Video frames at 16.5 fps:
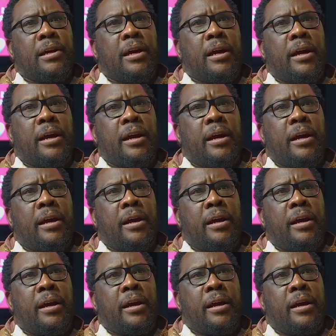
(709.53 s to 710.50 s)

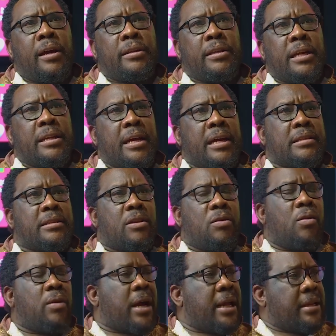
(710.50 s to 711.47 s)
the next
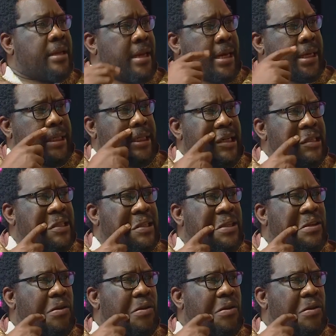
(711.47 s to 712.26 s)
local elections.